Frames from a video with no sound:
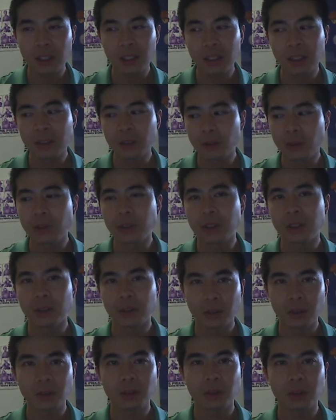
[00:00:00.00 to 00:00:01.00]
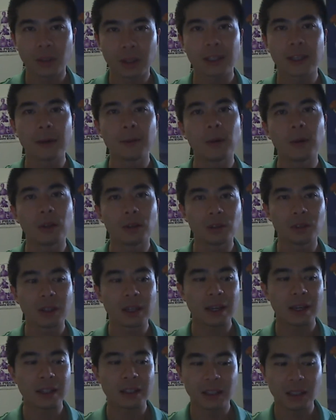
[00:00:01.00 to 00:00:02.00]
And then Lucy's like, yep, I'll do
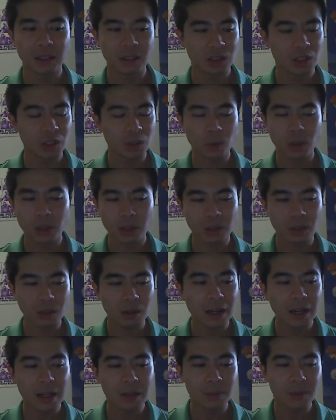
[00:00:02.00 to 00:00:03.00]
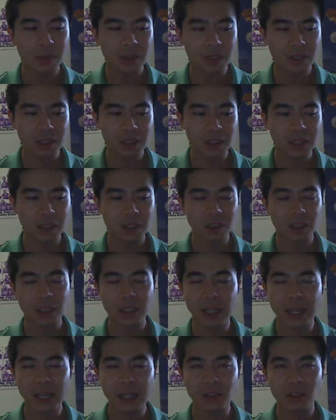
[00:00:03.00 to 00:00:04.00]
that. And then she worked so hard, but she
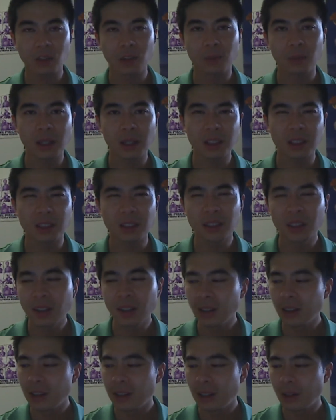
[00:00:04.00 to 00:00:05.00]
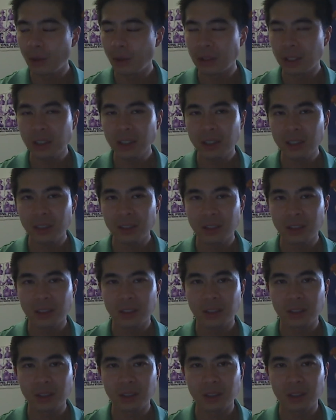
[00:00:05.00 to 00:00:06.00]
gained so much, and it was such a
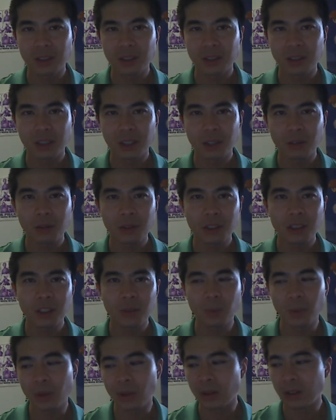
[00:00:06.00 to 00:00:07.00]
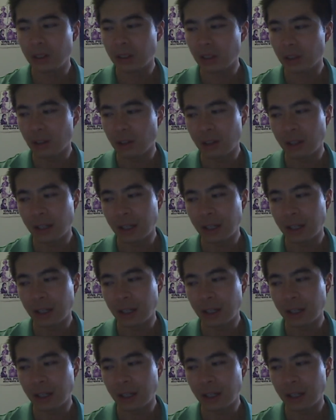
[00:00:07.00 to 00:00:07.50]
generous spirit, you know.